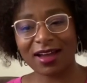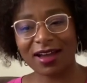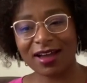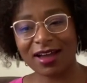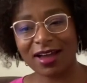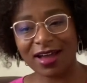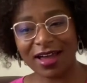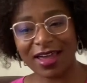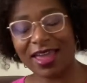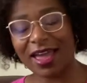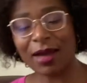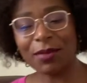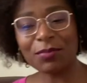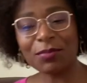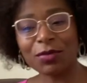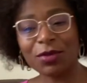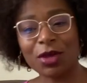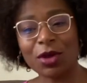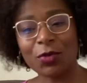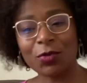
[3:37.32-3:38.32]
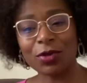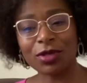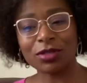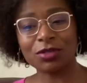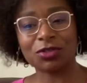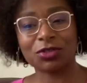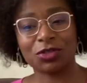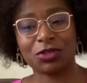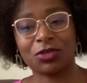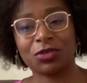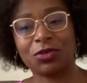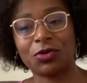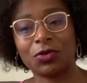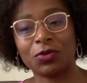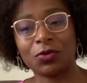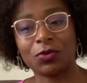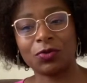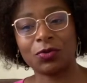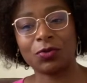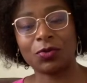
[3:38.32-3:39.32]
am going
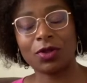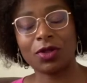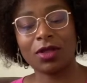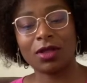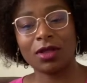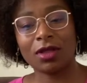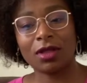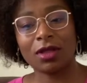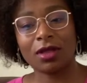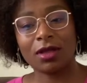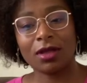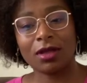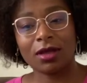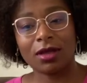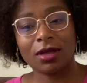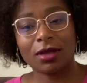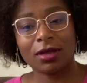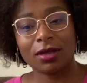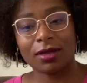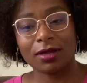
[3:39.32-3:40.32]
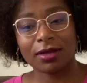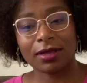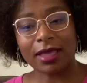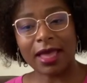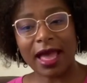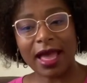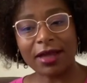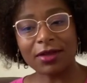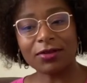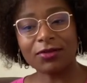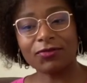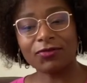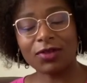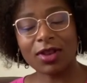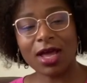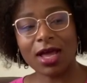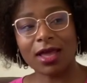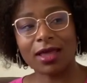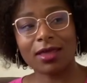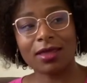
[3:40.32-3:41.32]
to kind of
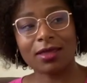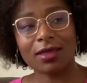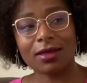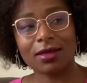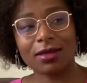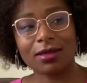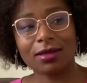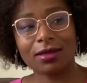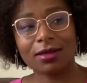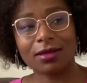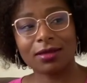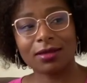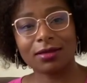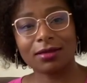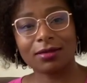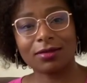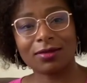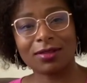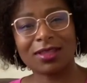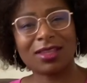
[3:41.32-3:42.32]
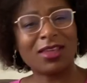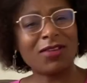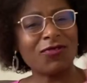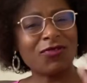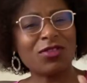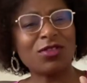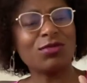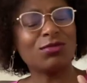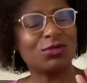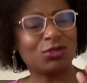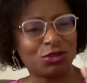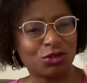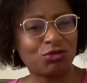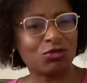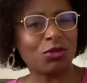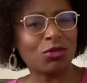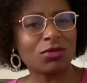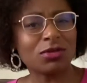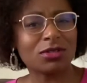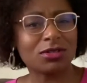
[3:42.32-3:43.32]
like give you
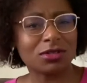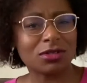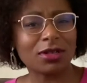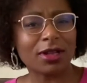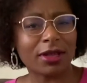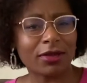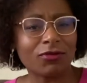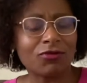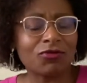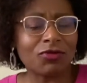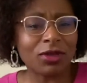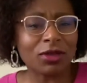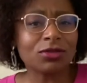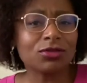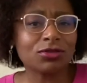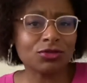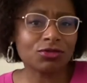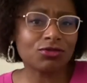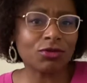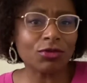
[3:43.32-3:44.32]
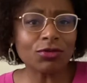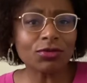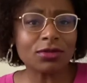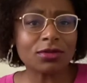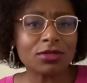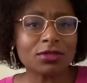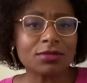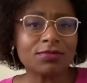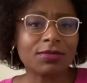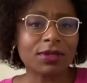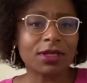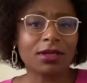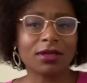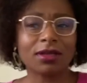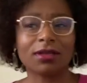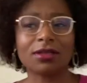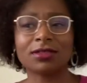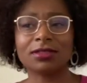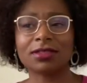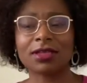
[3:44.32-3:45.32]
truths, like real truths,
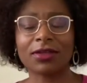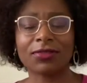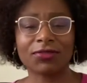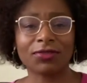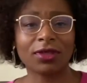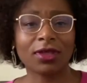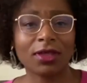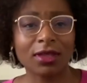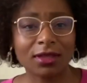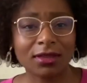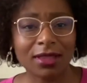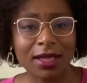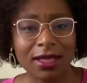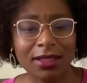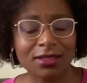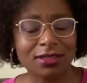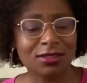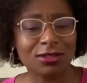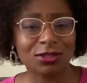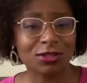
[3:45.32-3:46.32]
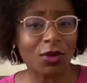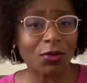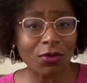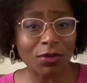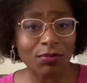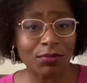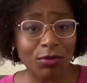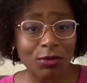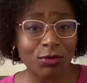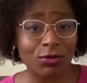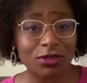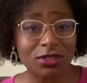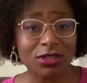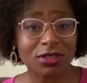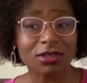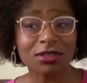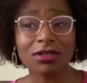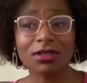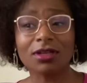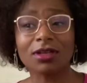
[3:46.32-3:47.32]
because I think that's so important,
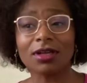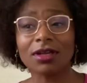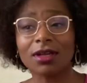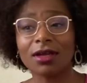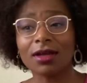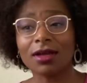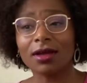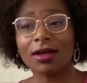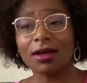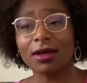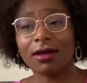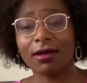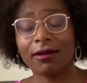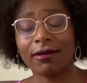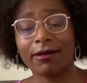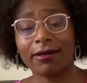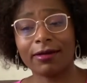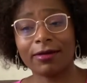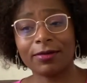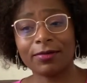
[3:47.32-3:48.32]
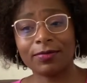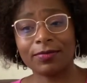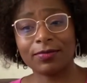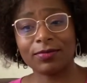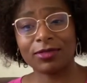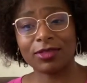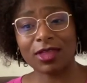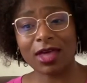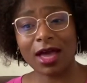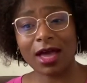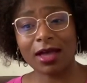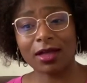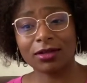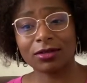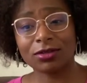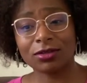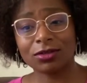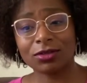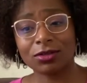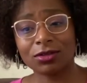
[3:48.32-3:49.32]
that
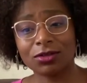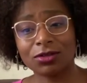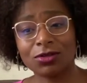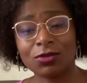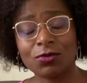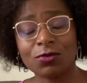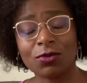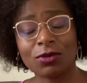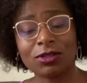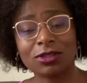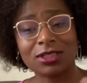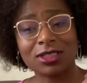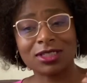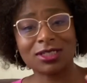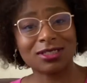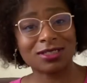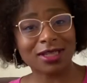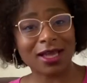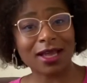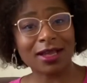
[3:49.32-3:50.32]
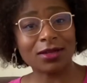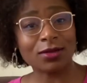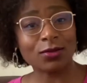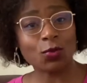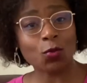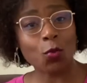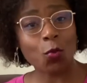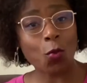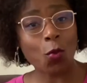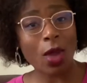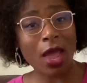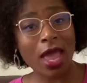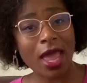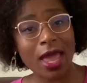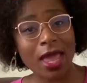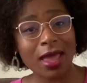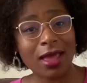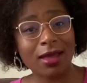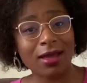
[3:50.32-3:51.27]
you understand where,